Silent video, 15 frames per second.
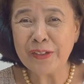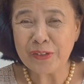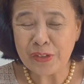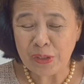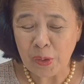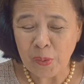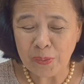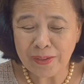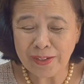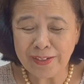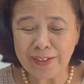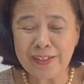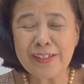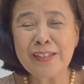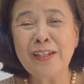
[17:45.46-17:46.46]

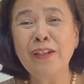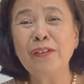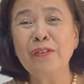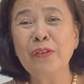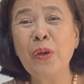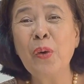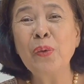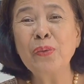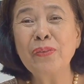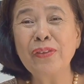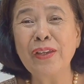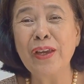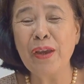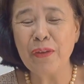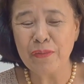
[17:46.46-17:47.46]
slogan is,
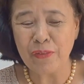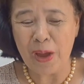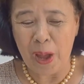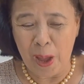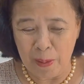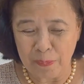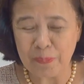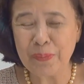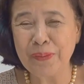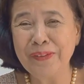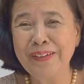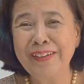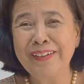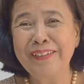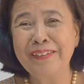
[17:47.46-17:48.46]
don't give up.
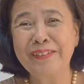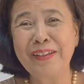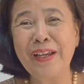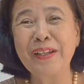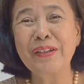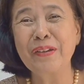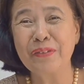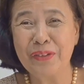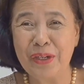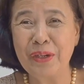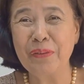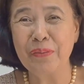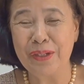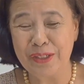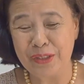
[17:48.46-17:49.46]
Thank you
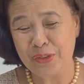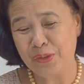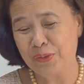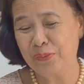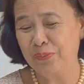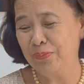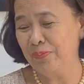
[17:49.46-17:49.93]
very much.